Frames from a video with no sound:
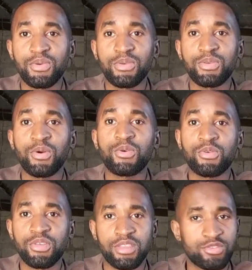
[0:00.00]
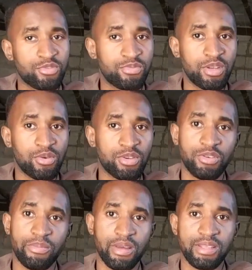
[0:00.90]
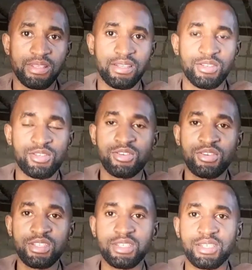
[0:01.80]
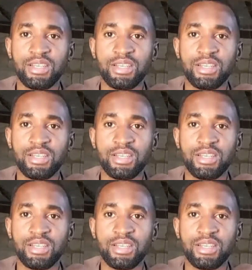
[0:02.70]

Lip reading: your growth should be on your birds. Don't